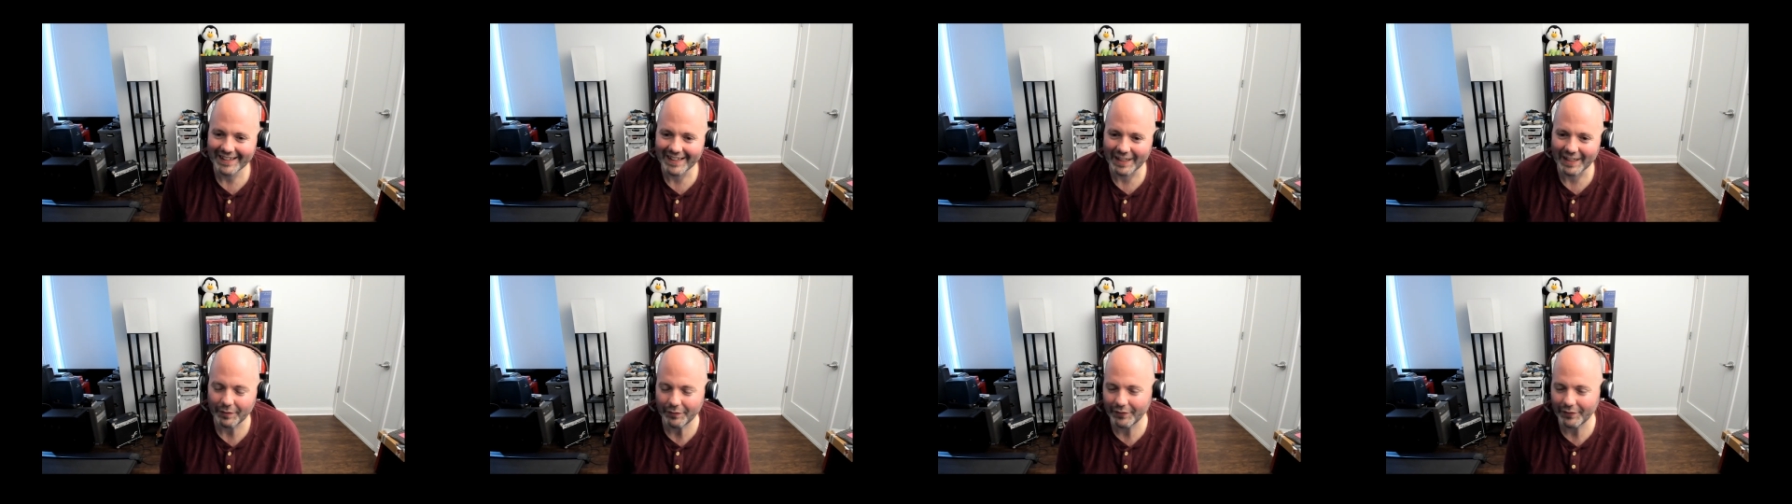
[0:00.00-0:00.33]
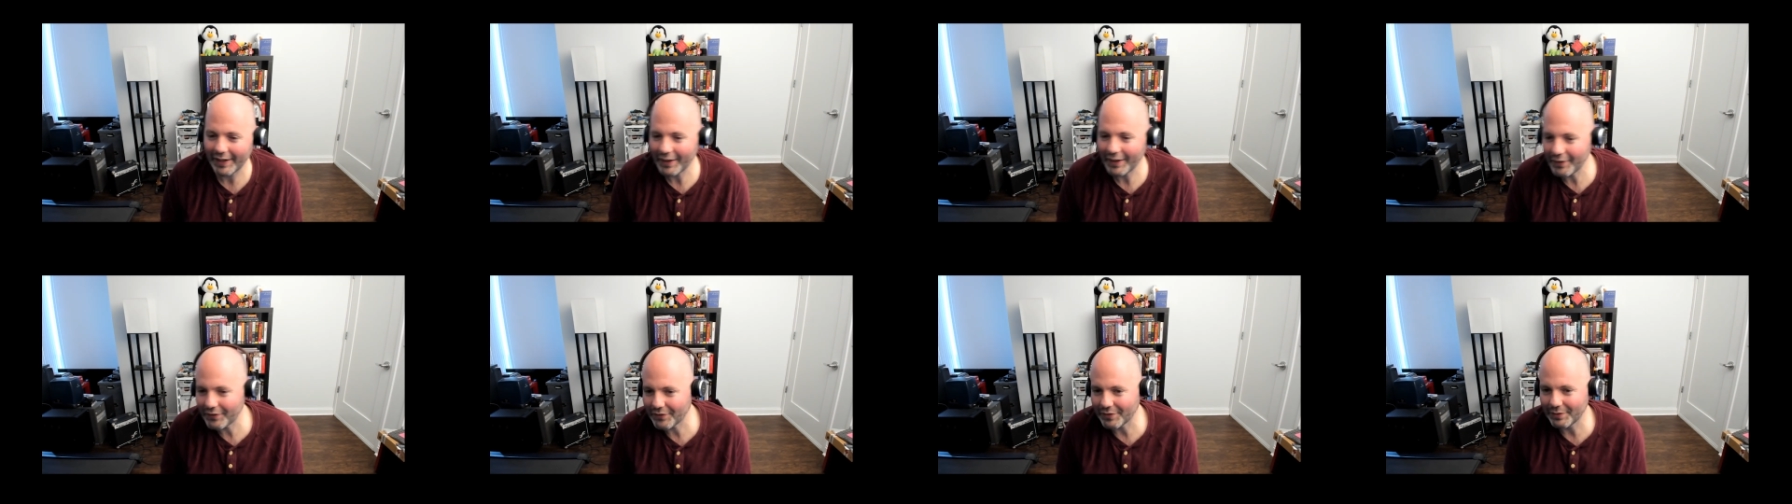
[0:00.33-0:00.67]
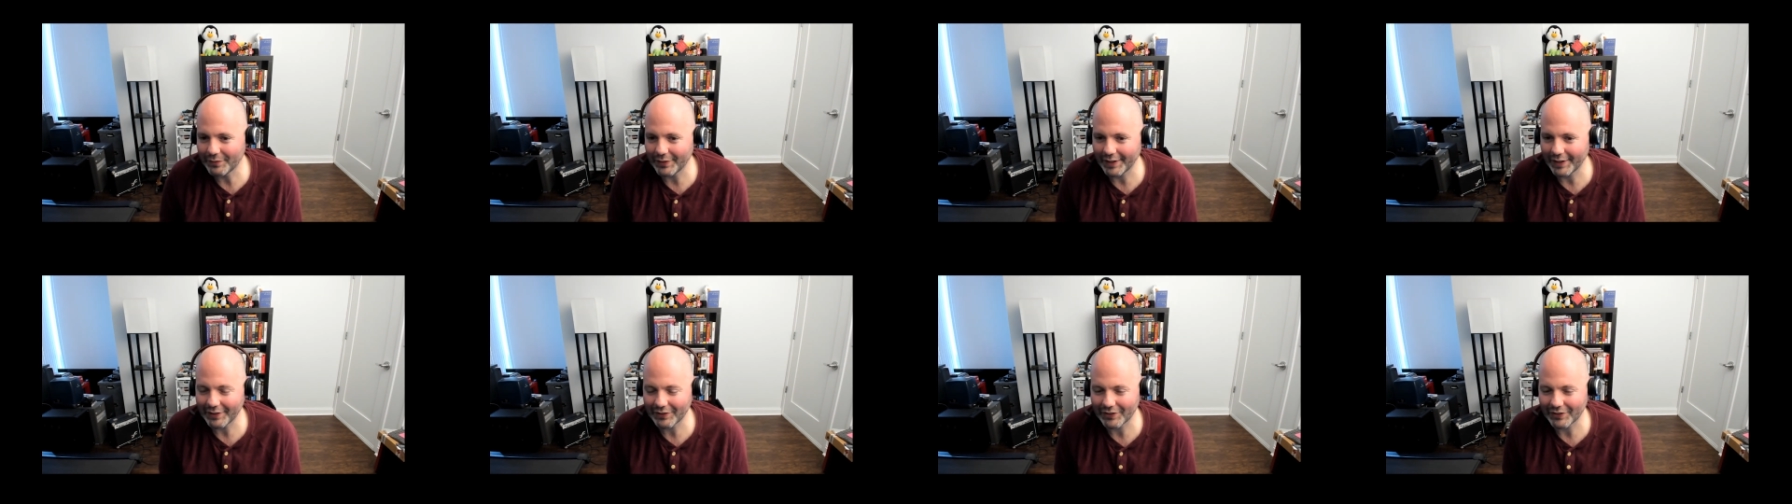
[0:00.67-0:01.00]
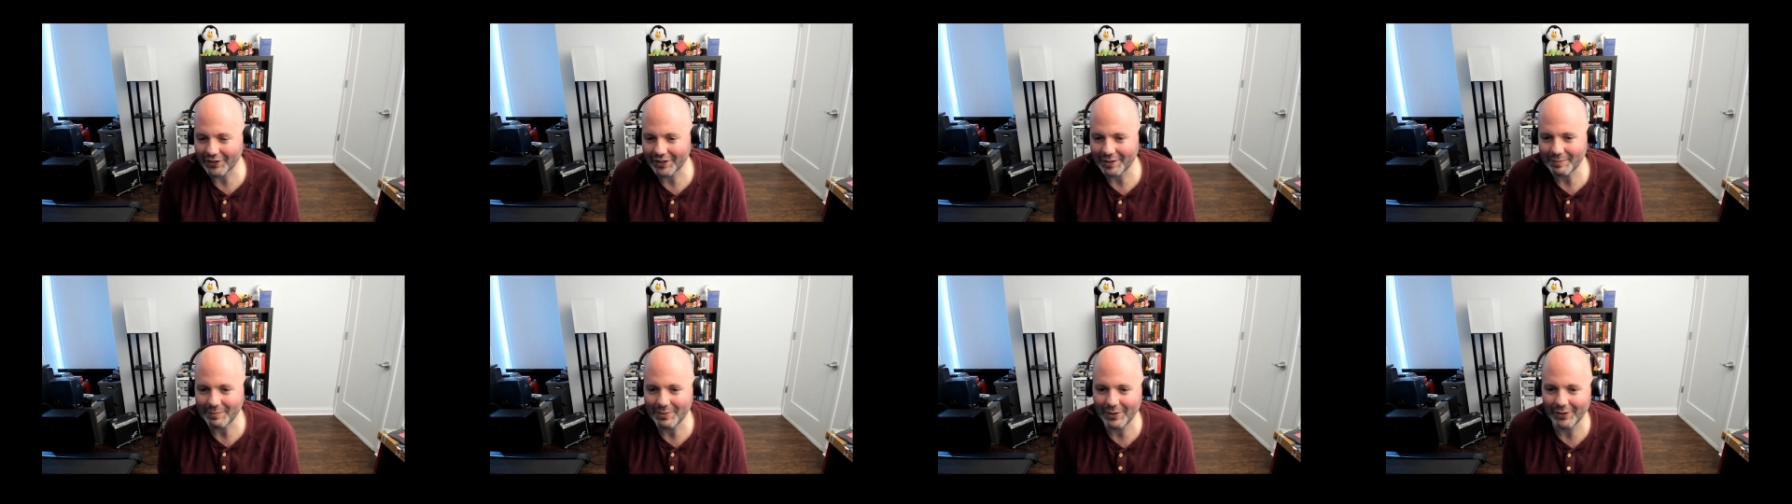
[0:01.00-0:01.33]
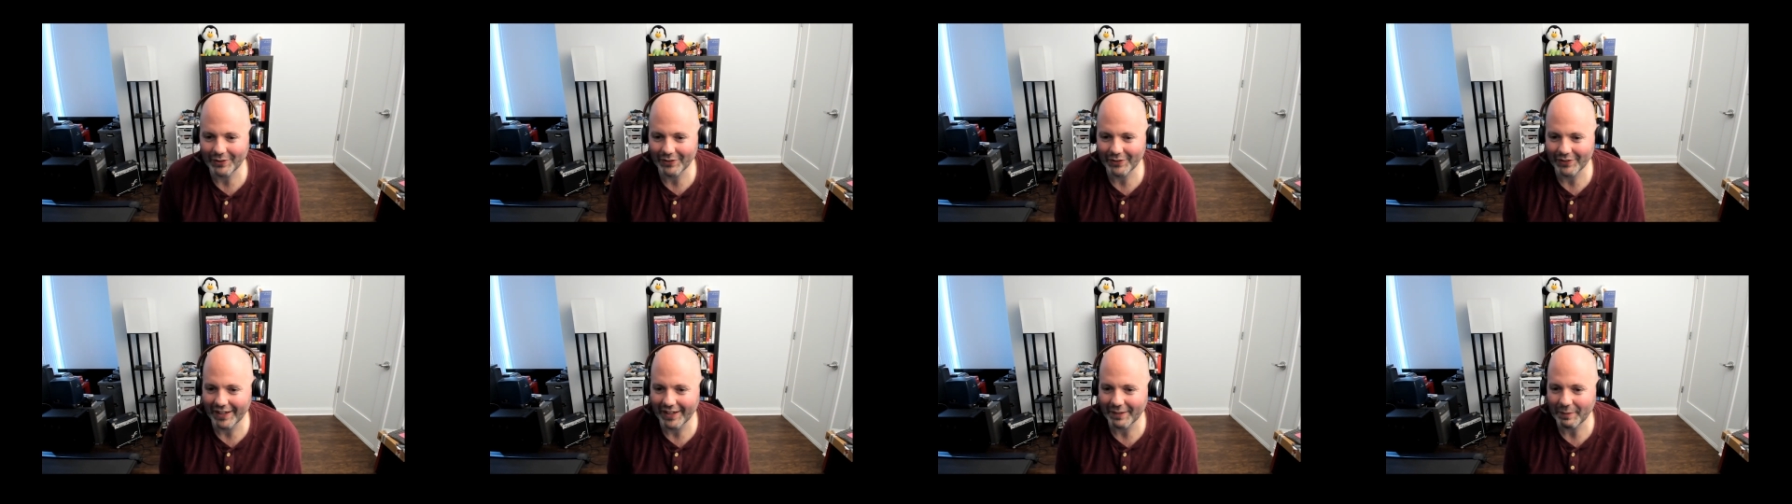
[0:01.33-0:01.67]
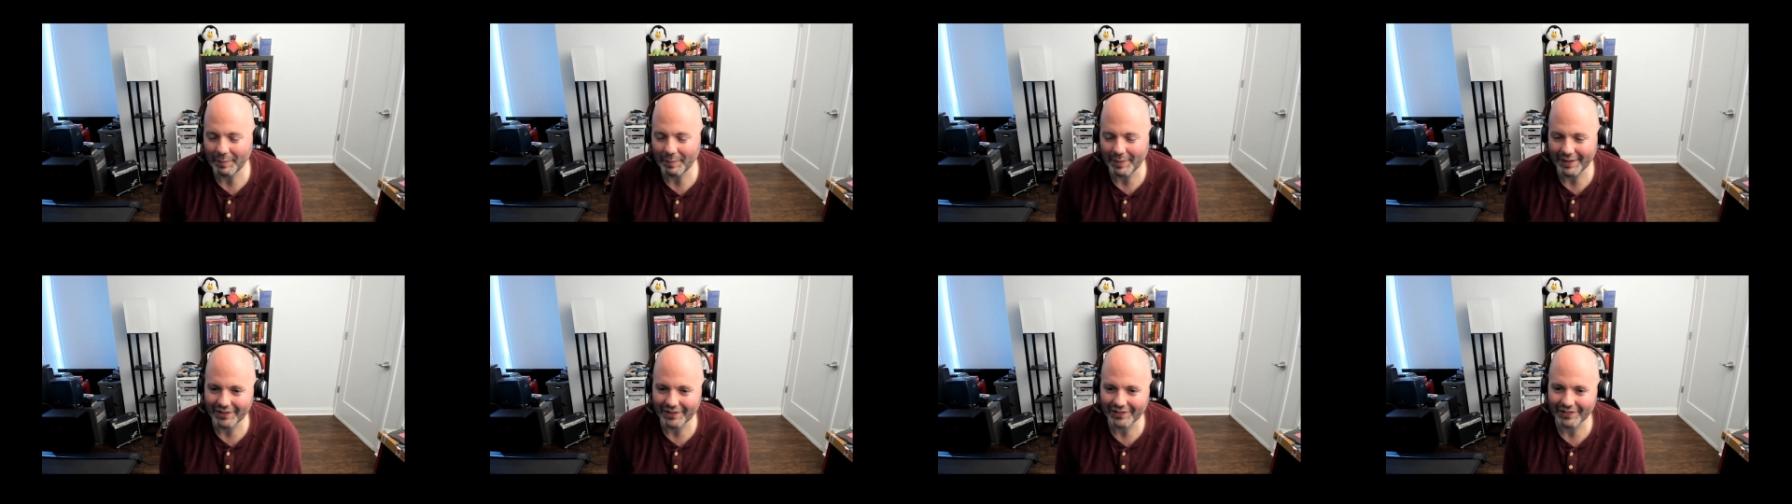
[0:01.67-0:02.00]
get faster and faster computers, and that
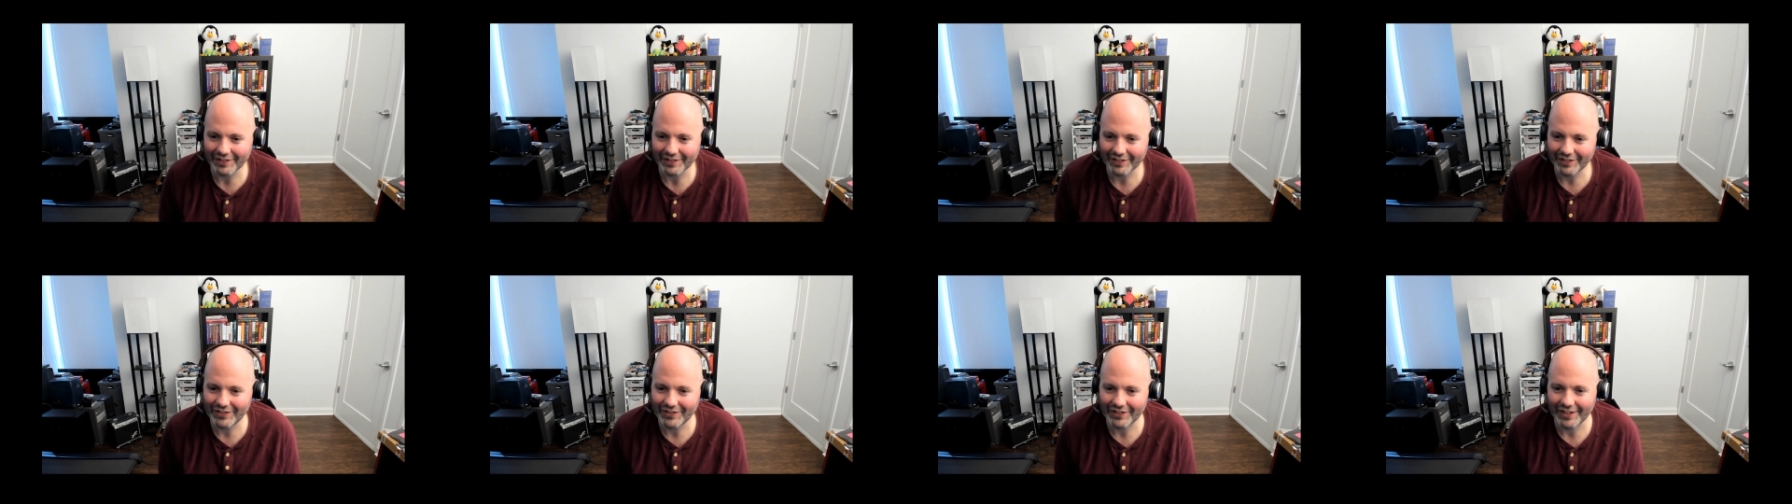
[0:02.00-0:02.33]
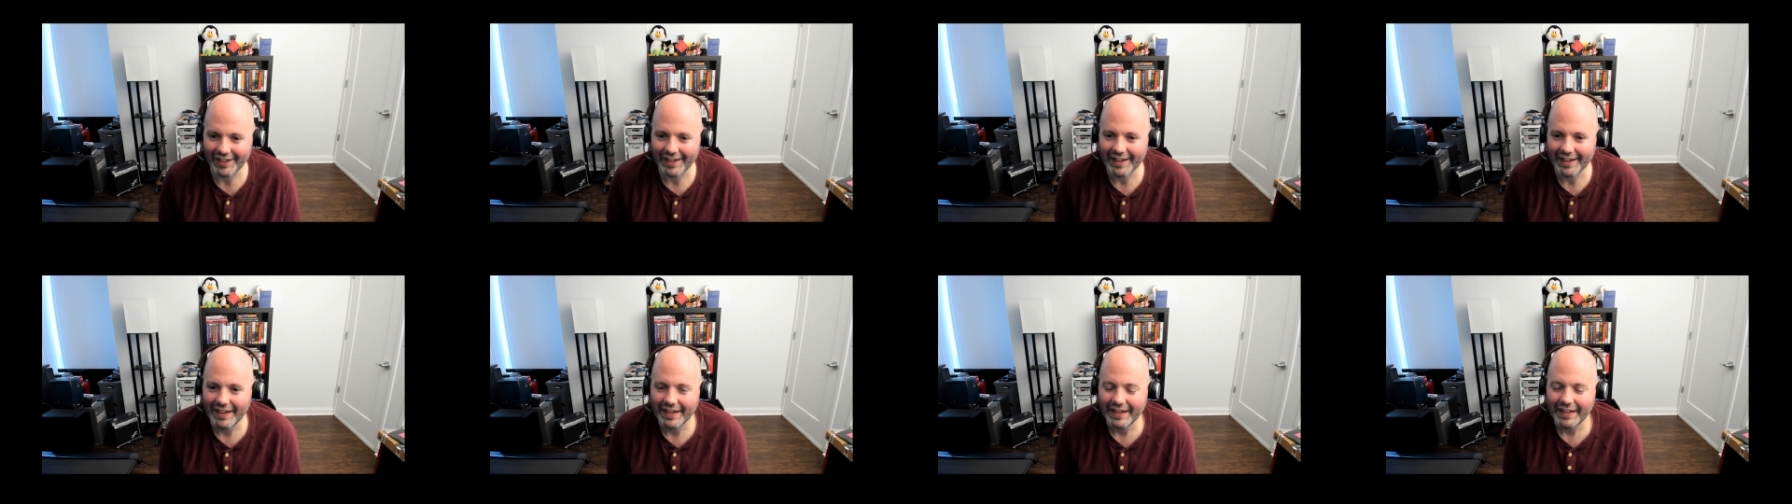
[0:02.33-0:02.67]
would be the solution.